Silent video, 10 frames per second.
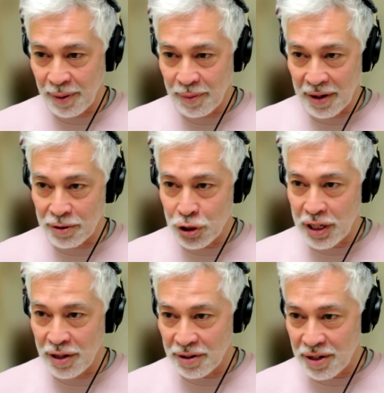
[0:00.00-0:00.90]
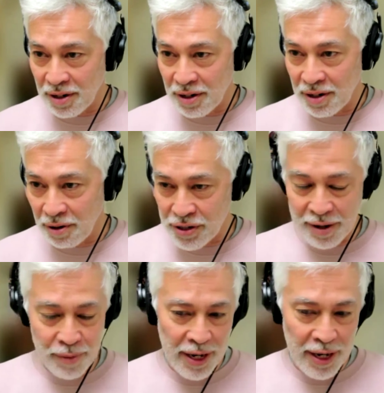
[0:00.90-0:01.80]
I can see that a lot of the
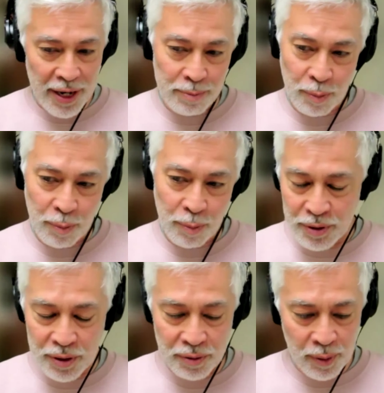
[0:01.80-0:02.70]
same names are popping up,